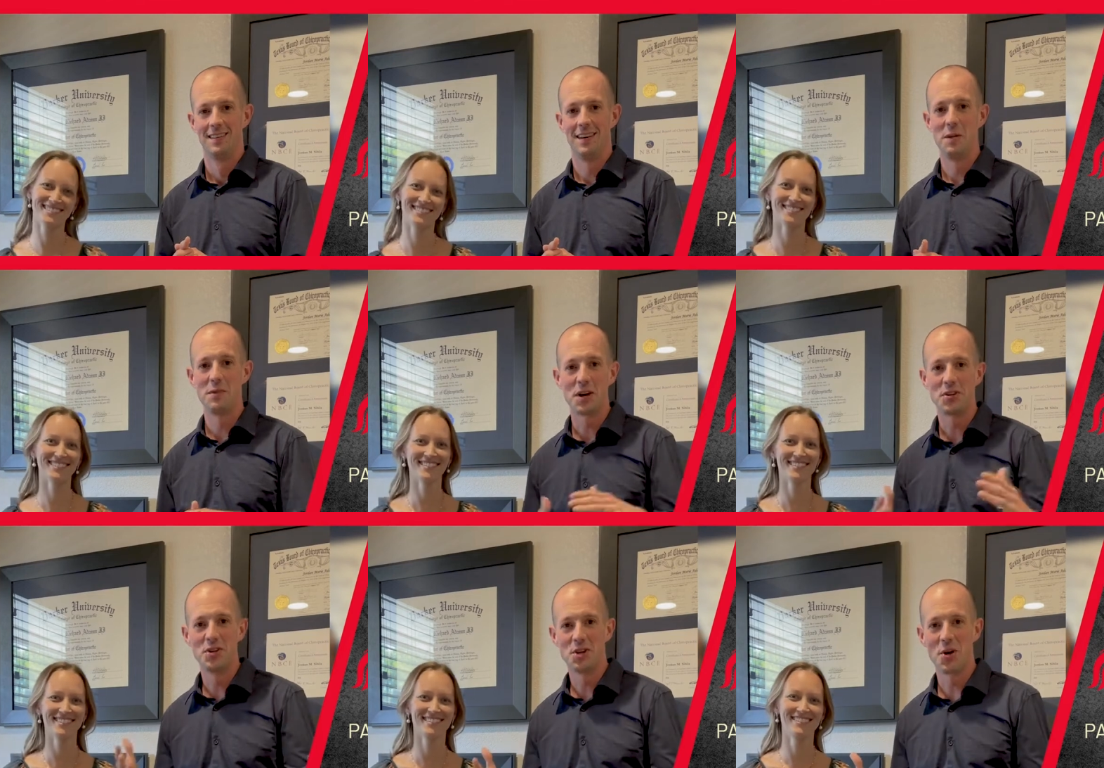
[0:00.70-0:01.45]
Speaker 1: I'm
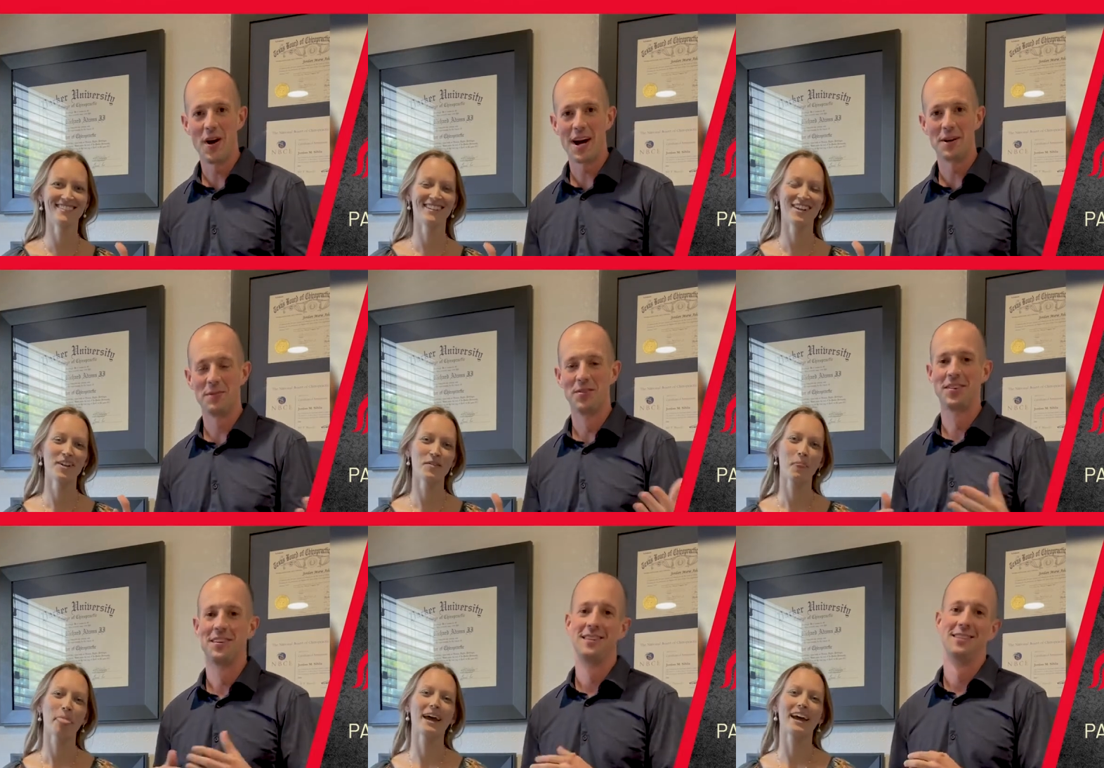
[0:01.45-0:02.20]
Dr. Joe
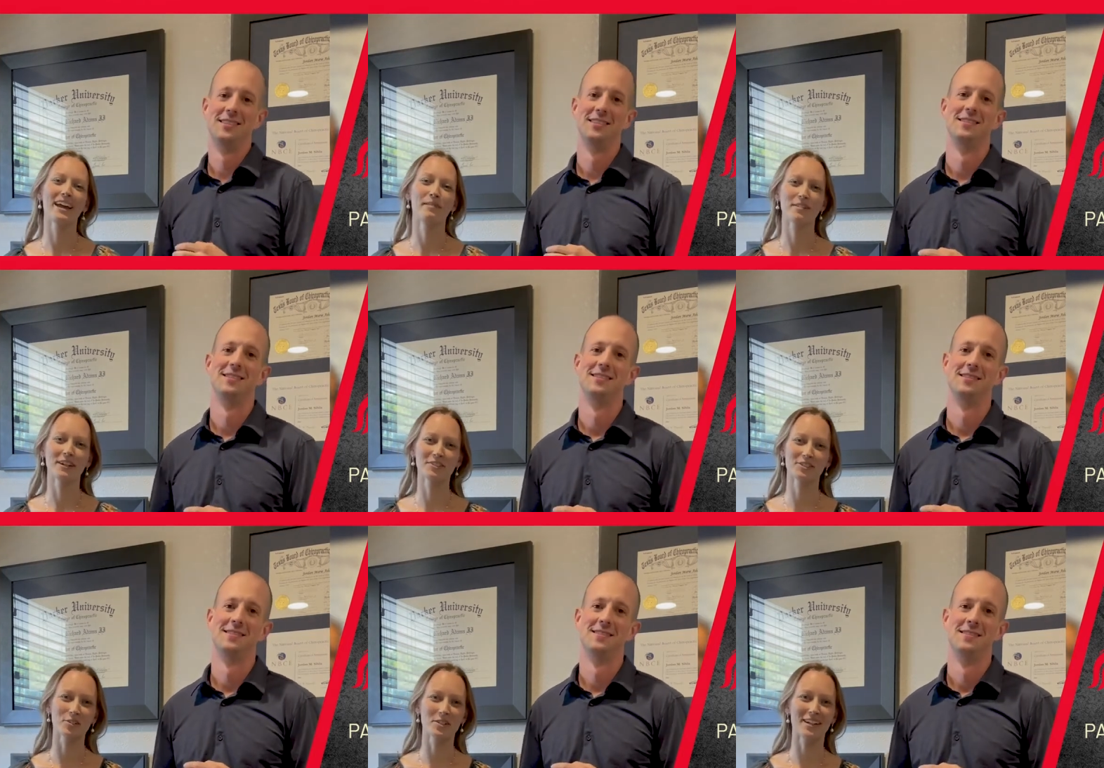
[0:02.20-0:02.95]
Adams.
Speaker 2: Hi, I'm Dr.
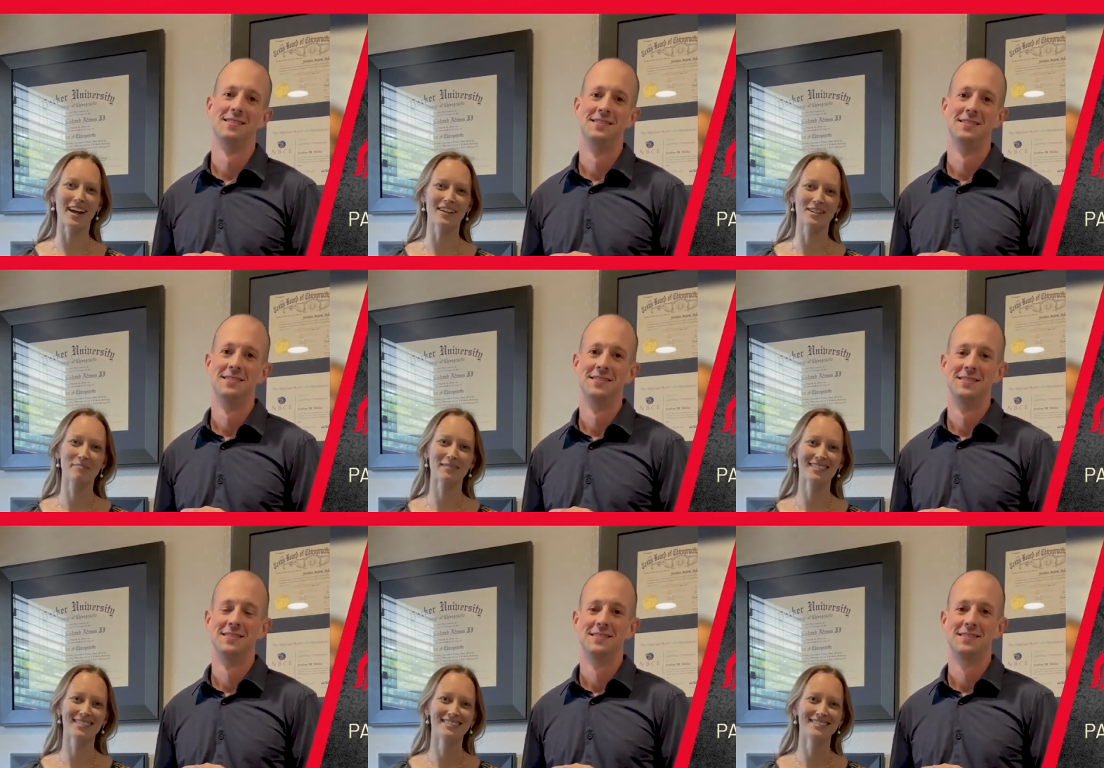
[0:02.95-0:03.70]
Jordan
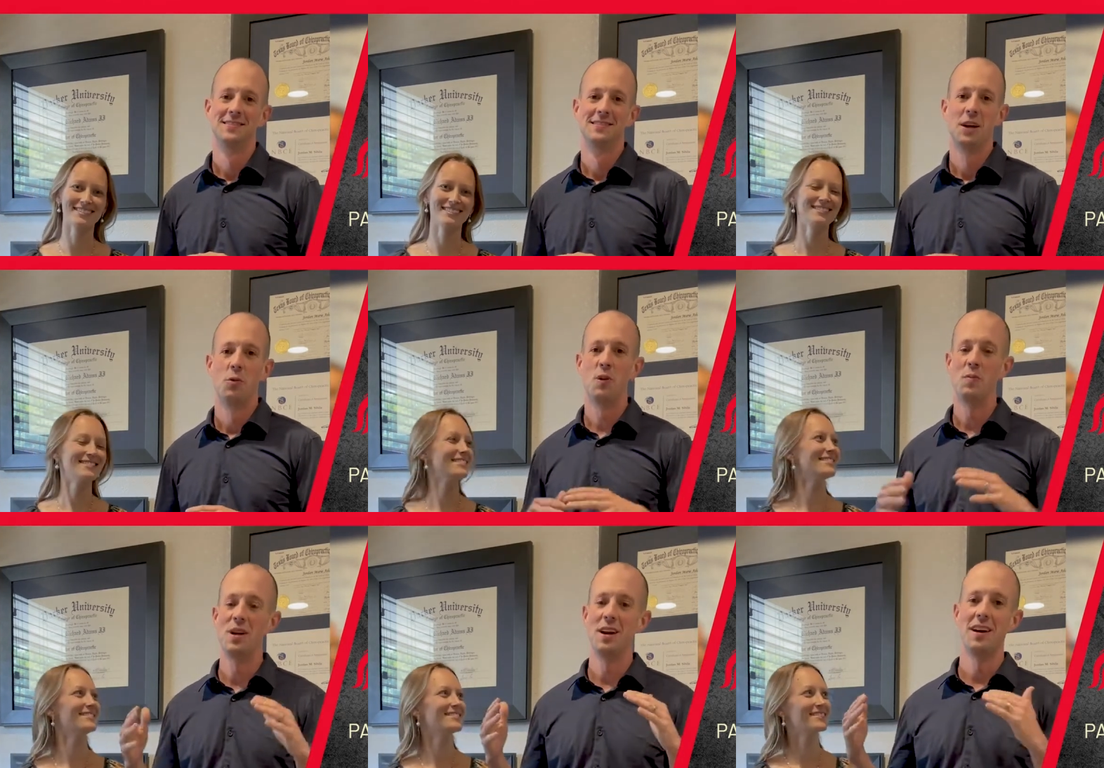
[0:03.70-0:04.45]
Adams.
Speaker 1: We've
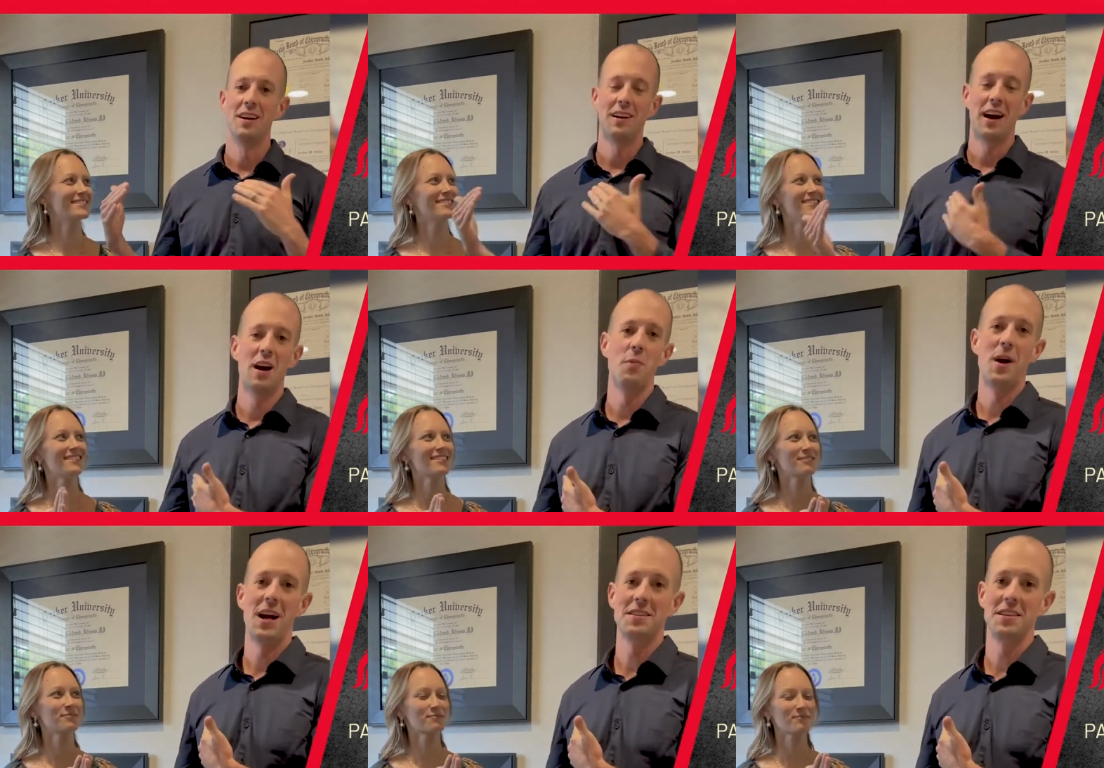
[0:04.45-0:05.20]
been a
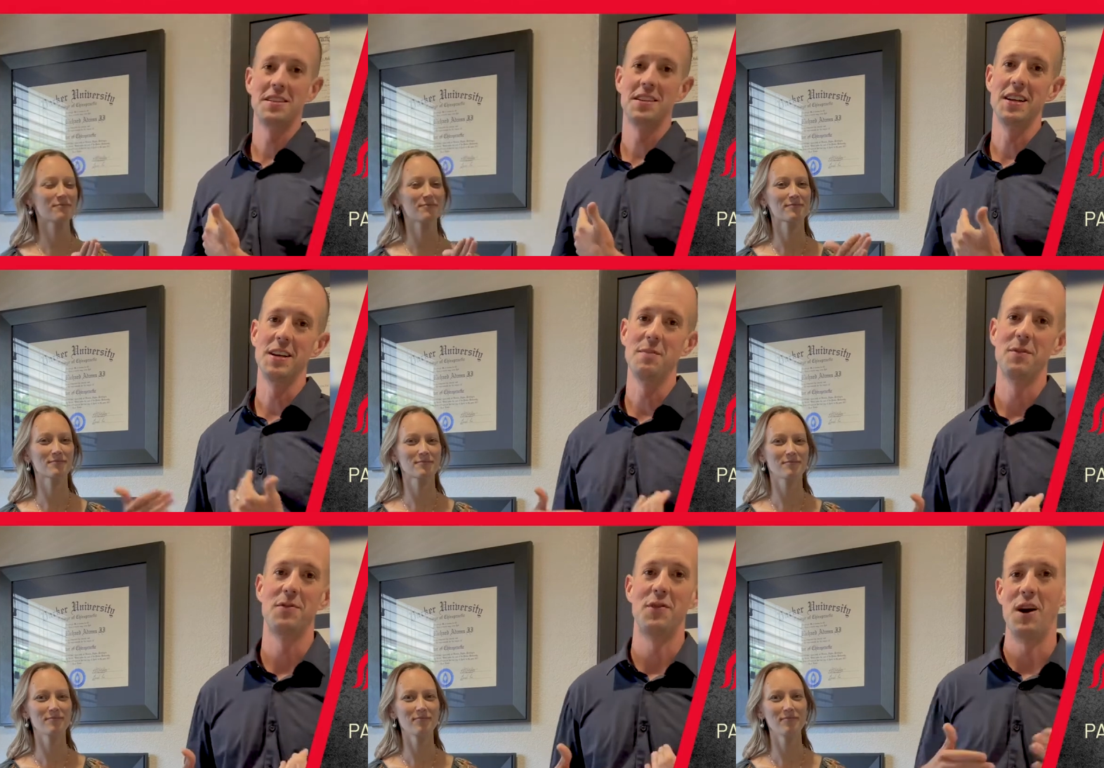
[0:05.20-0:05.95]
chiropractic
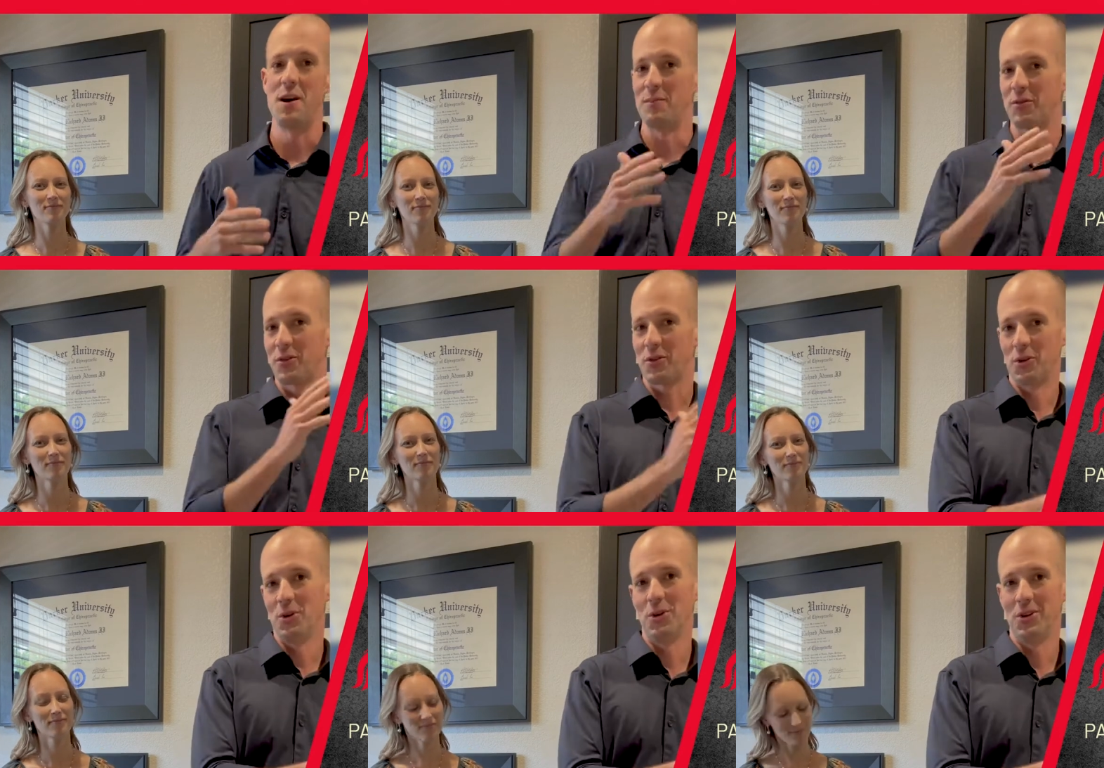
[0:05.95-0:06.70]
team from
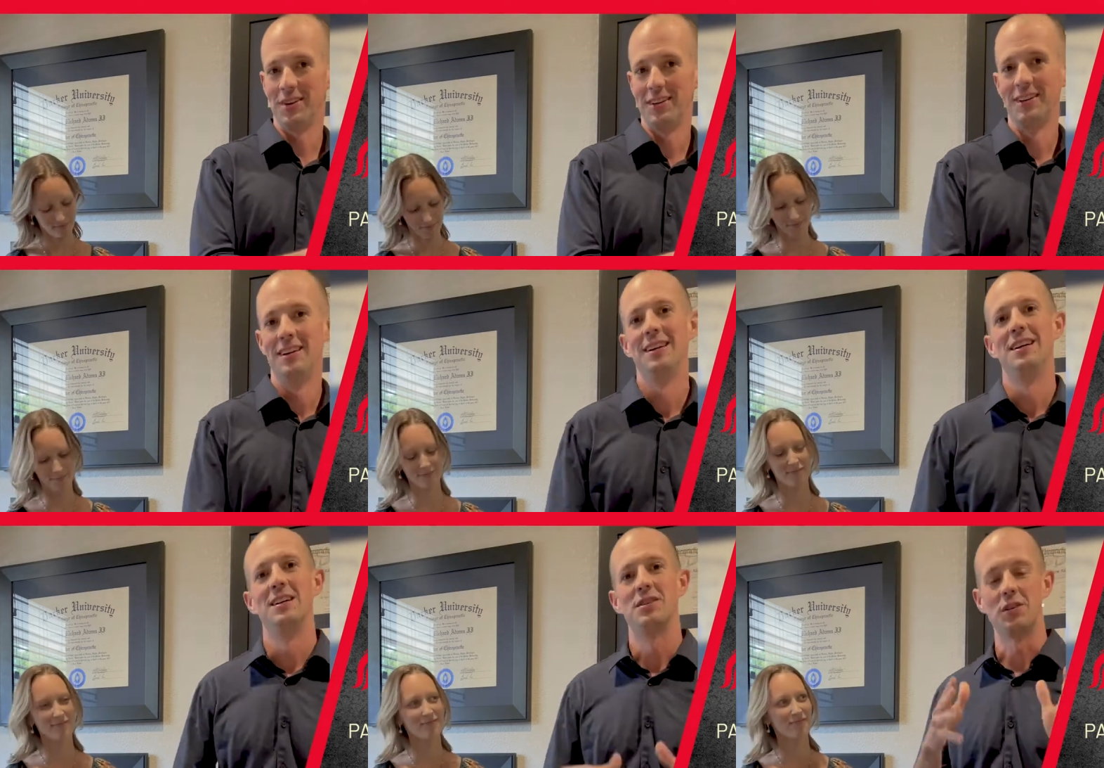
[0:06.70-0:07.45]
school
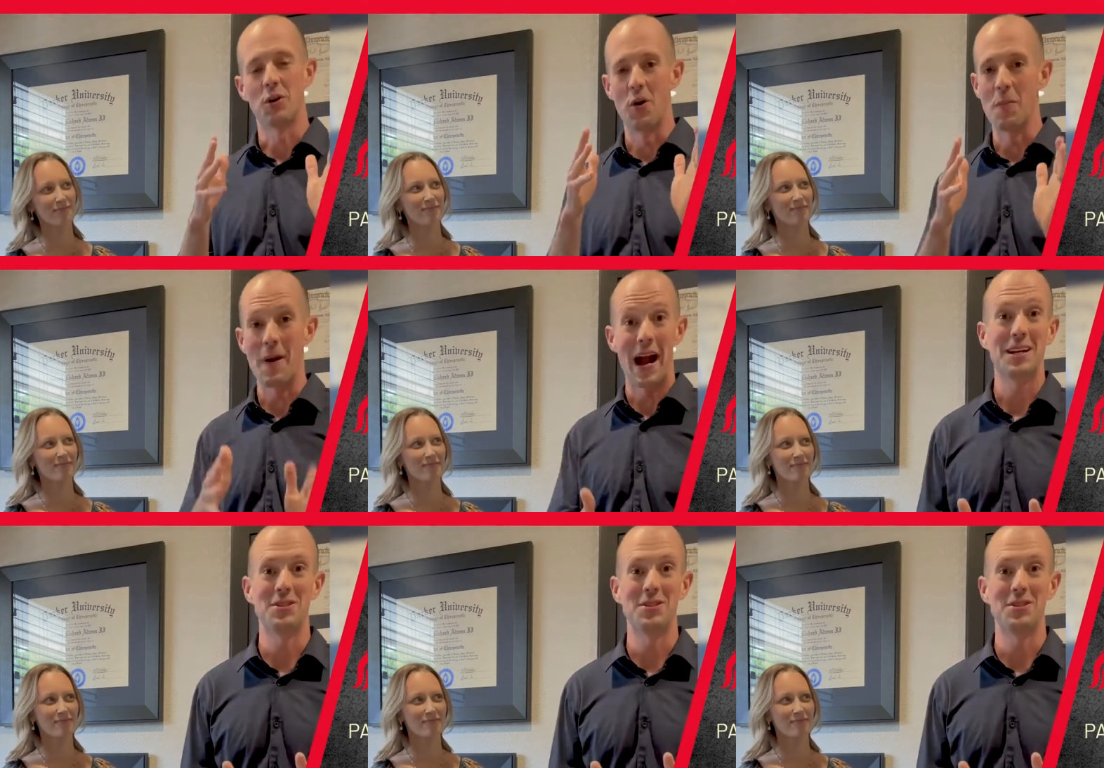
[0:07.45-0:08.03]
to going back